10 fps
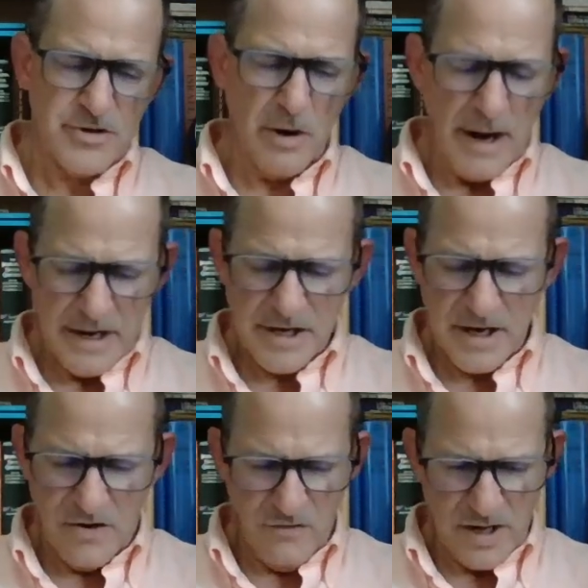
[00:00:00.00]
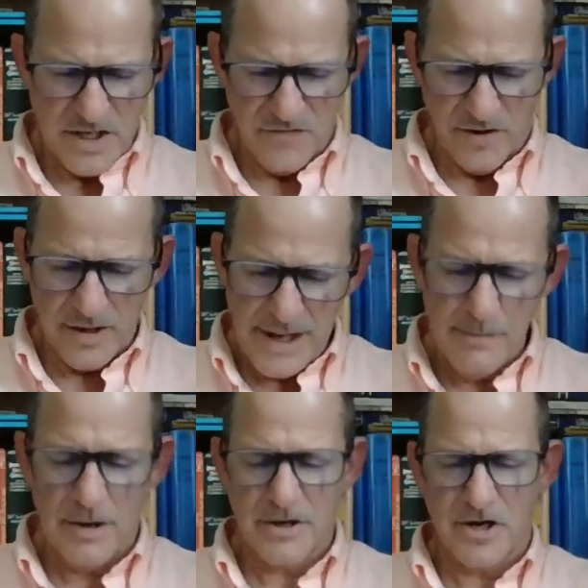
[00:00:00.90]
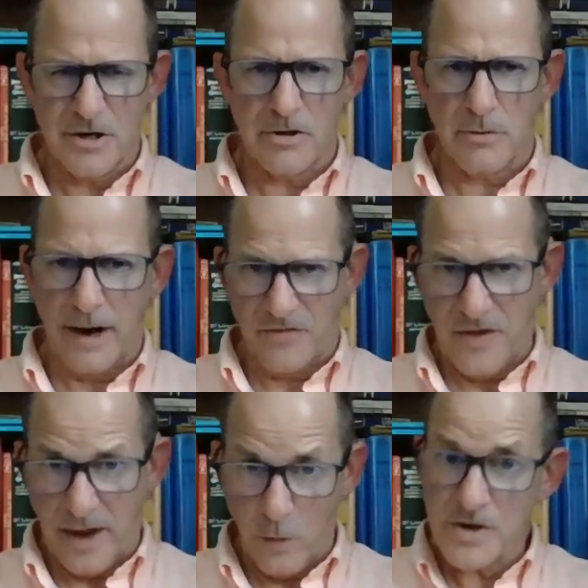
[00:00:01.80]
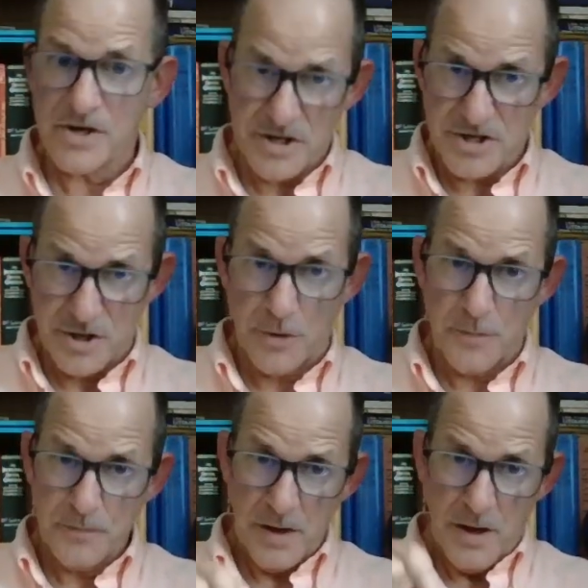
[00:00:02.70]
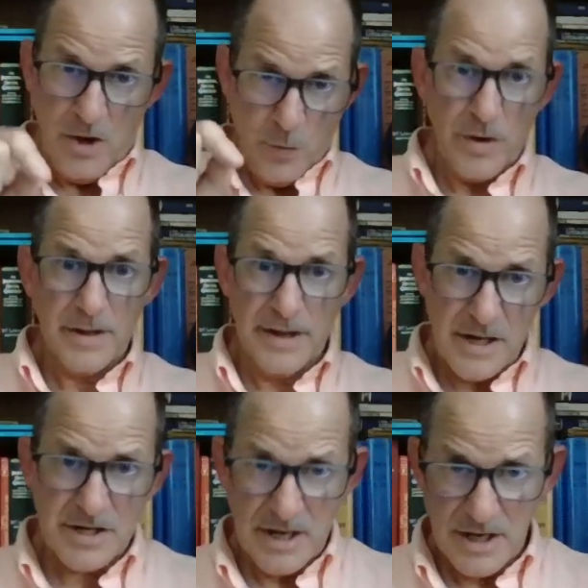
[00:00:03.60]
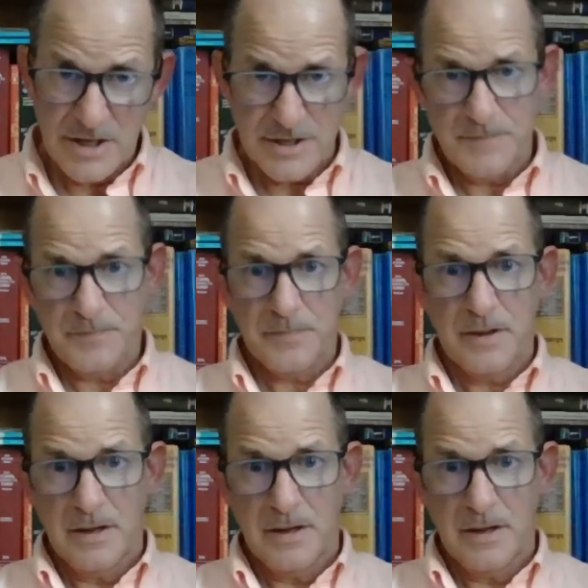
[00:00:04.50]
to try to convince Philemon to do the right thing, which is to release his